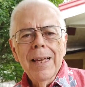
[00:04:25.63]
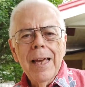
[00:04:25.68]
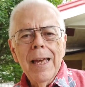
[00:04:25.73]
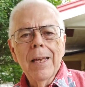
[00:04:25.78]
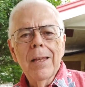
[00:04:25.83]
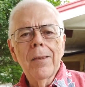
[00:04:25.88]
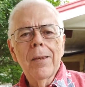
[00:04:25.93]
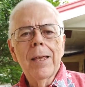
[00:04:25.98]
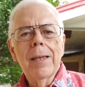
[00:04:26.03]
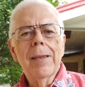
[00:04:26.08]

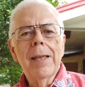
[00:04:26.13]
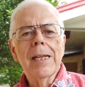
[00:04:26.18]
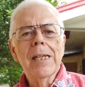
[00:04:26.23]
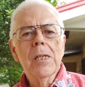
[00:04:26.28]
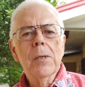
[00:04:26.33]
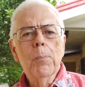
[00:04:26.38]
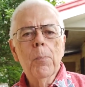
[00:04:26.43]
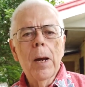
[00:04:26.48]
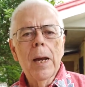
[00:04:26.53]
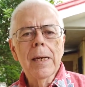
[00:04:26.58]
and then they
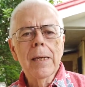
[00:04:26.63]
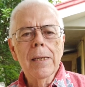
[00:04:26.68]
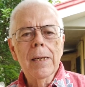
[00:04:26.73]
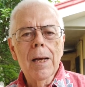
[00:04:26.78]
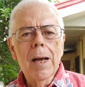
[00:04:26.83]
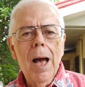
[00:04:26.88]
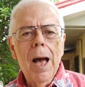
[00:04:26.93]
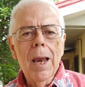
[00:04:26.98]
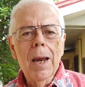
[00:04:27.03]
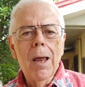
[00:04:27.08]
spring
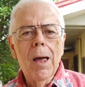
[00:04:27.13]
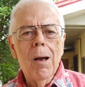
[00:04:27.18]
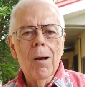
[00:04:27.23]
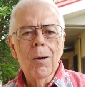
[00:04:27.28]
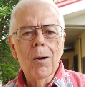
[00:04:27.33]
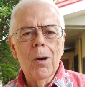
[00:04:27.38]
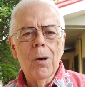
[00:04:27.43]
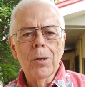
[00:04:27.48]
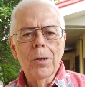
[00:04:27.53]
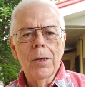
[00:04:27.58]
Tagalog
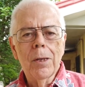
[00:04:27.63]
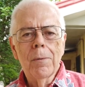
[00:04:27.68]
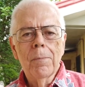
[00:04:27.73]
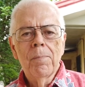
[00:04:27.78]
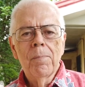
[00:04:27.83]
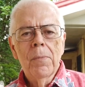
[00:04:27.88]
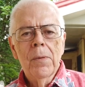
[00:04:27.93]
on you.